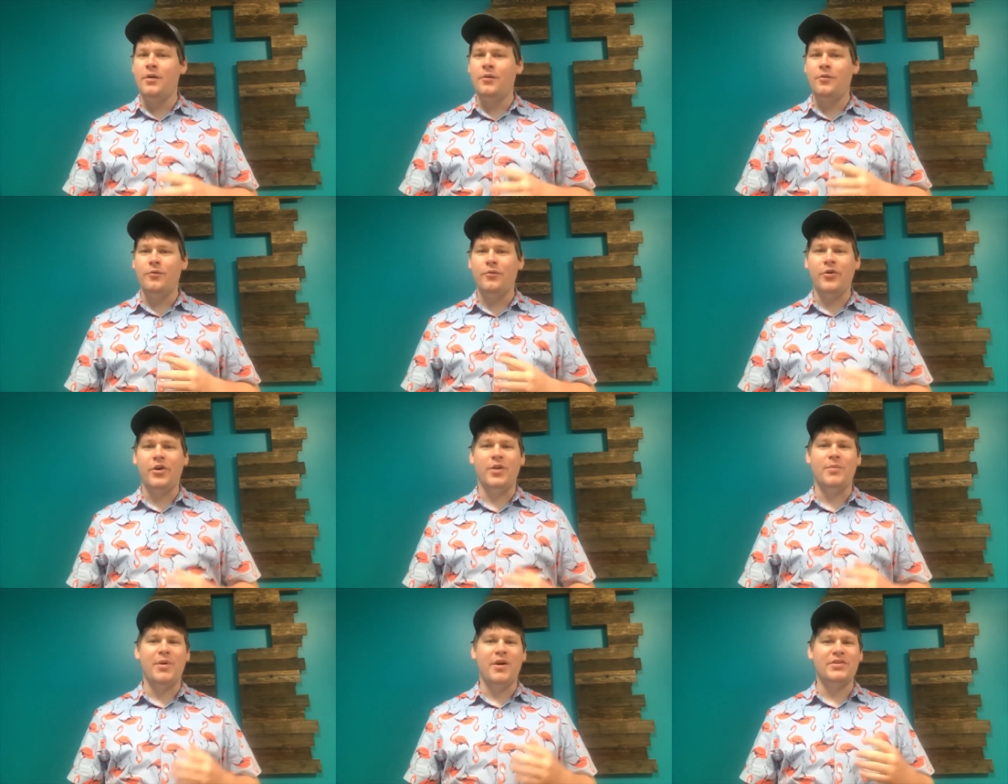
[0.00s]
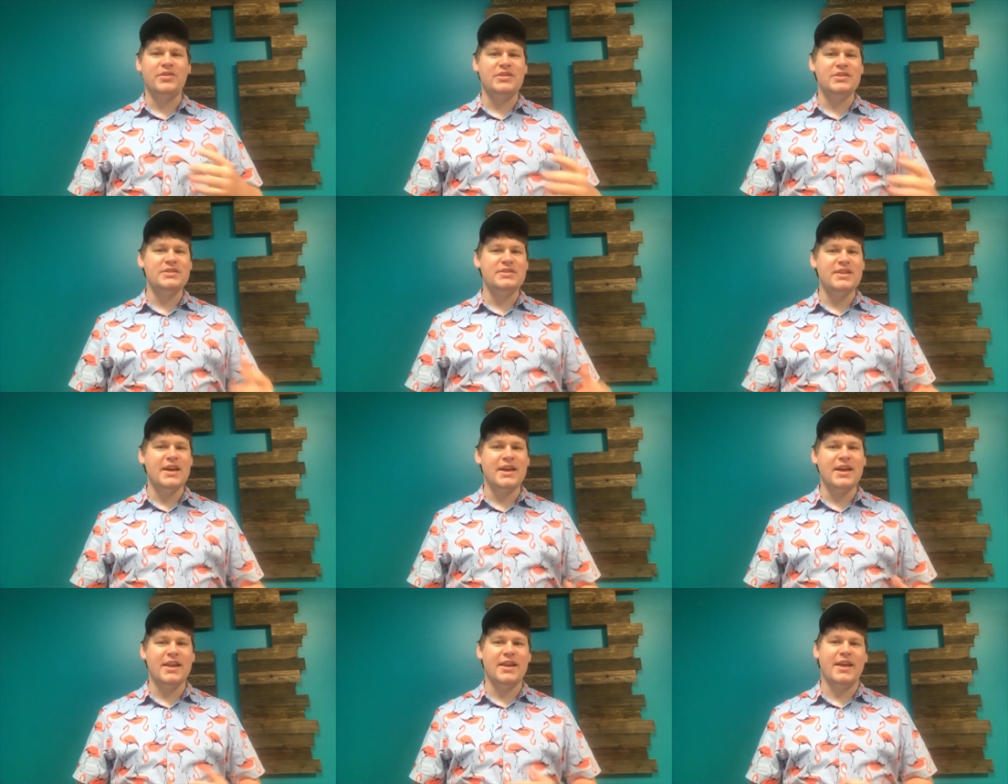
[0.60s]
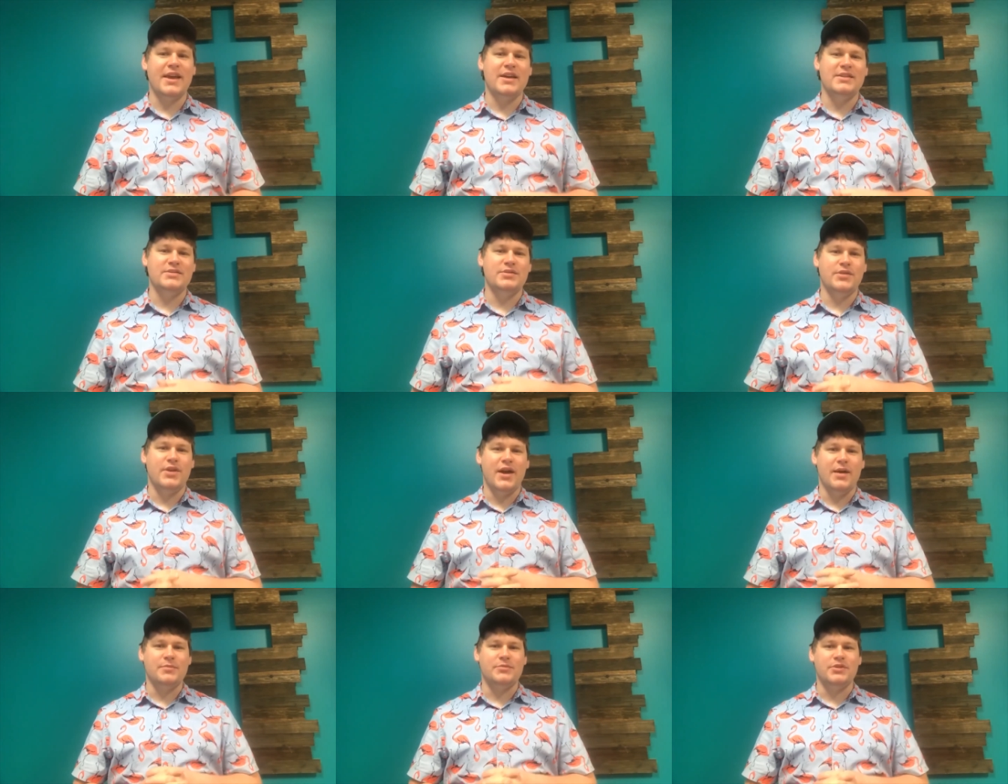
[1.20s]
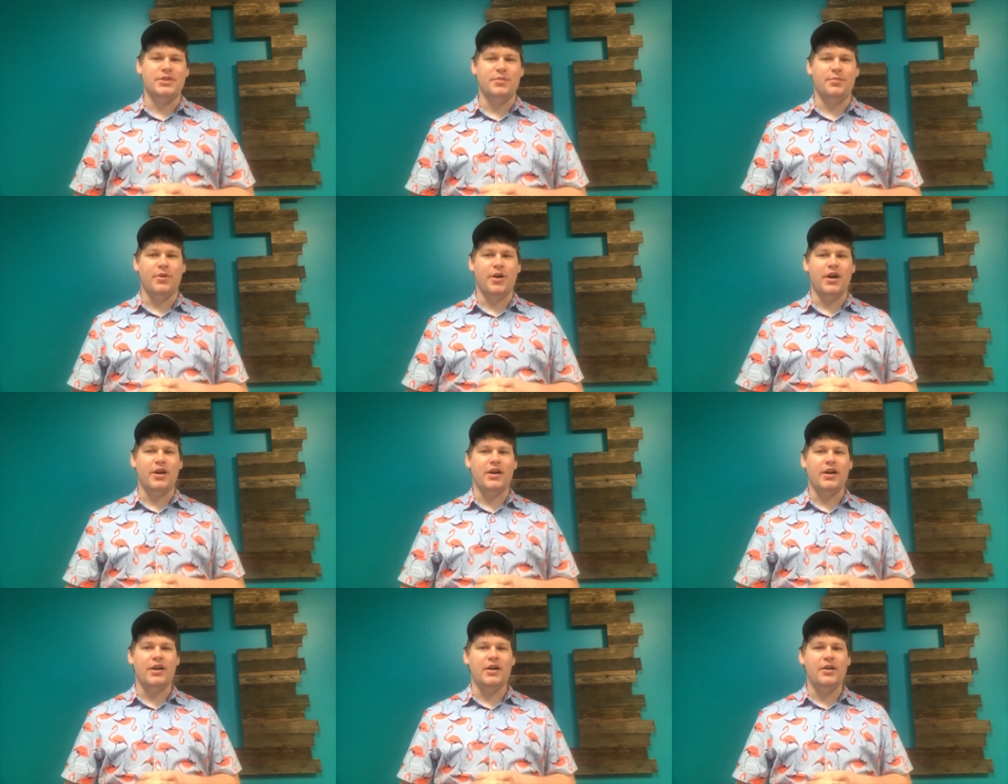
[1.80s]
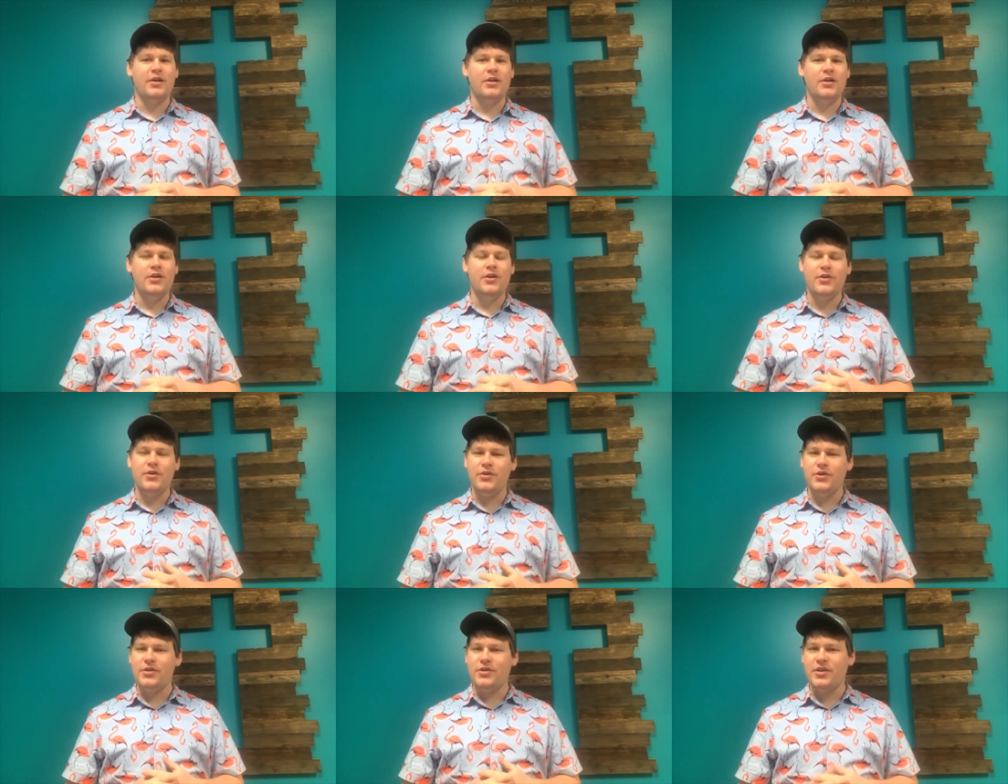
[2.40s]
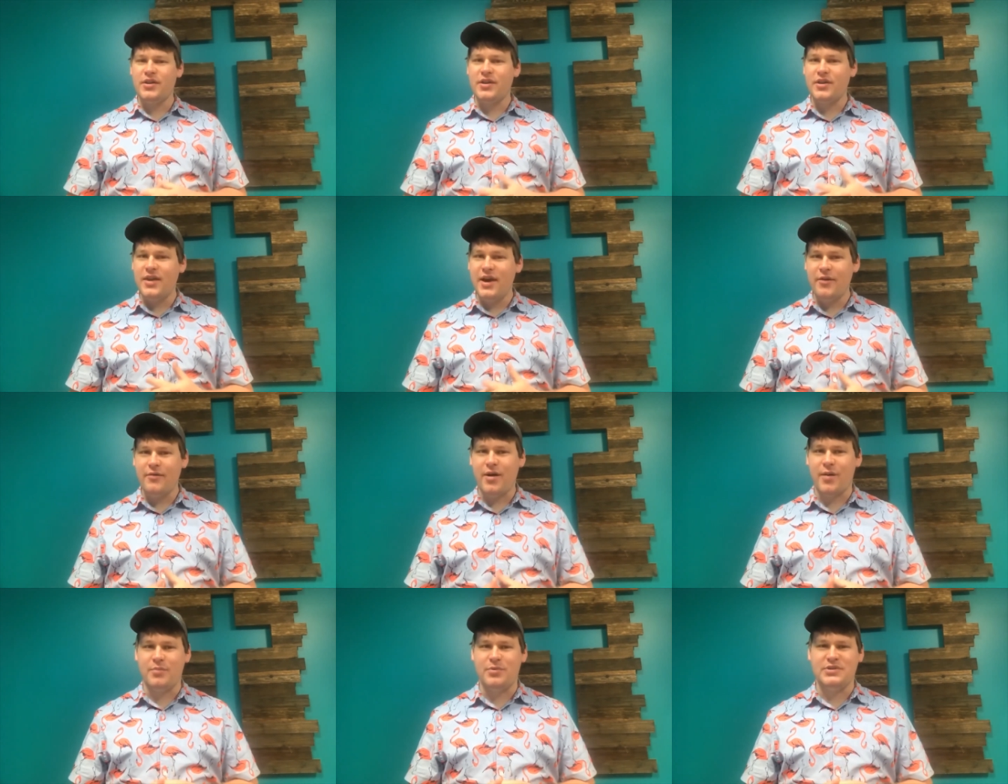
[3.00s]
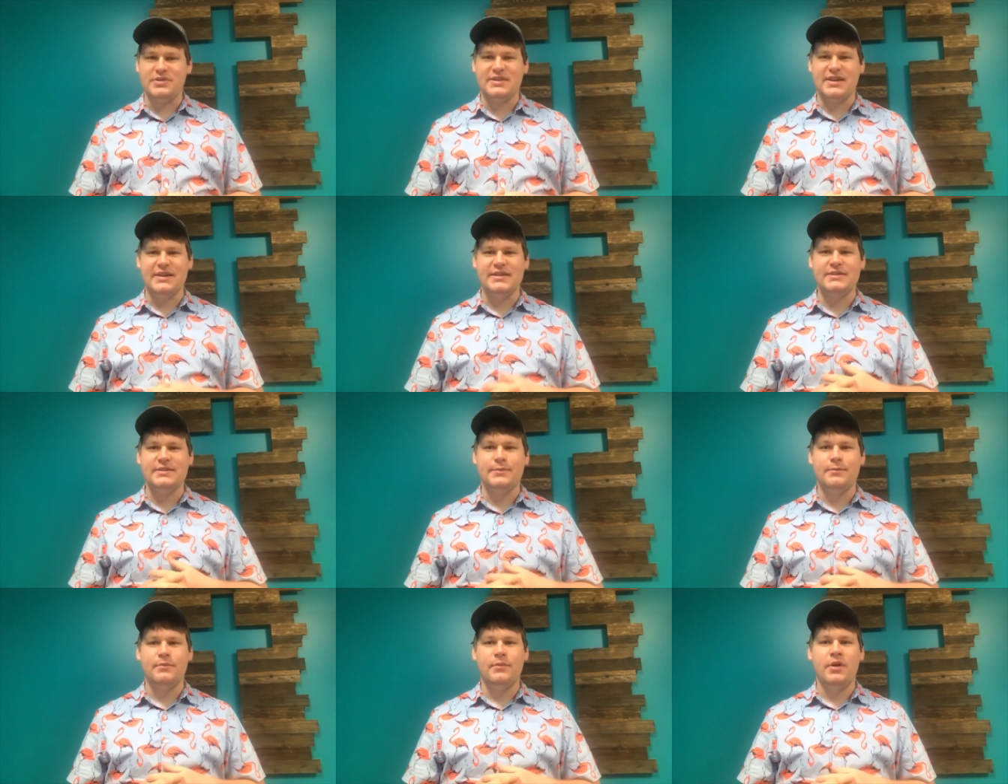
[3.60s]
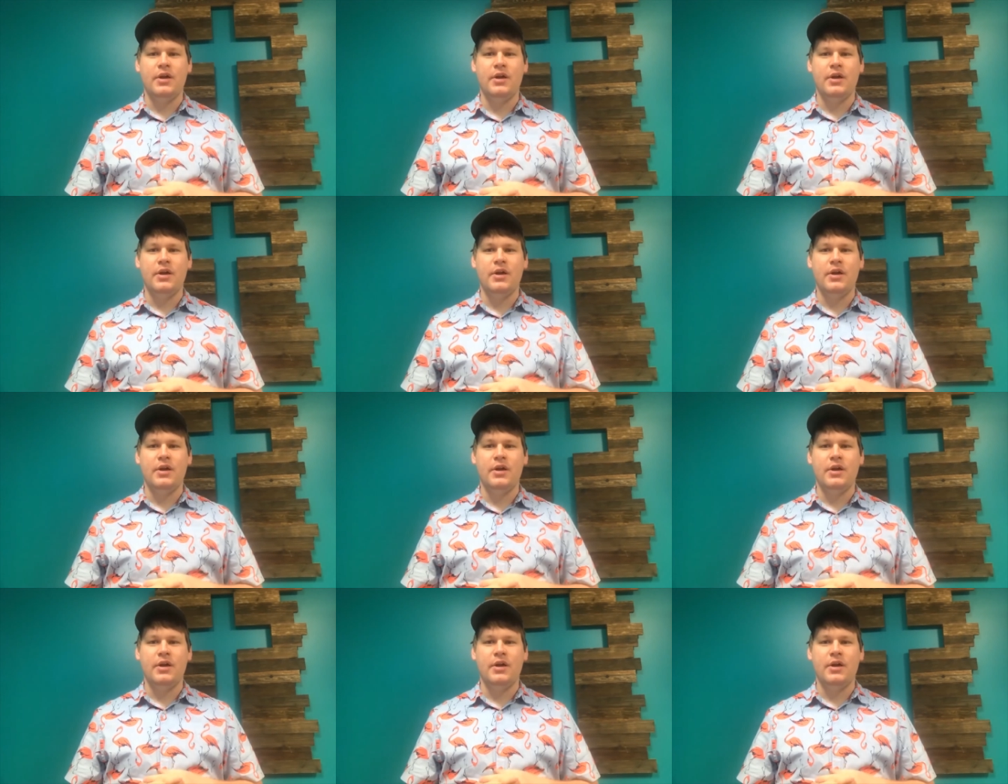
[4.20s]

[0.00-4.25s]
What about the second guest who came to the party? Who do you think they represent?